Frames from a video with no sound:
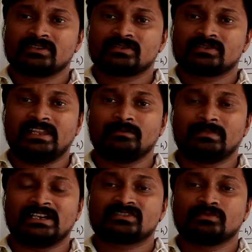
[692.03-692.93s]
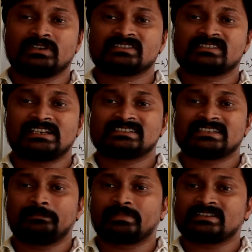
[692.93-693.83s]
Today Himanshu was not
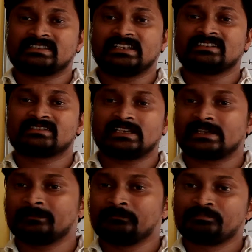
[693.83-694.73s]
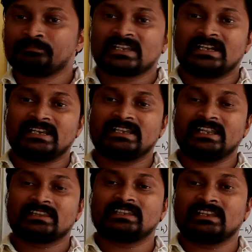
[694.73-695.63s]
set present, sir, and
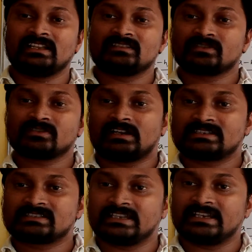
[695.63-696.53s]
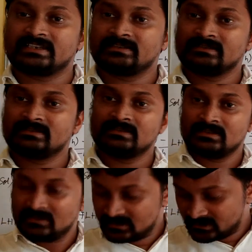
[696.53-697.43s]
Kirtan also not set,
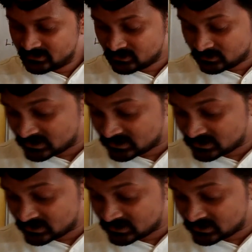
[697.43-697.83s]
so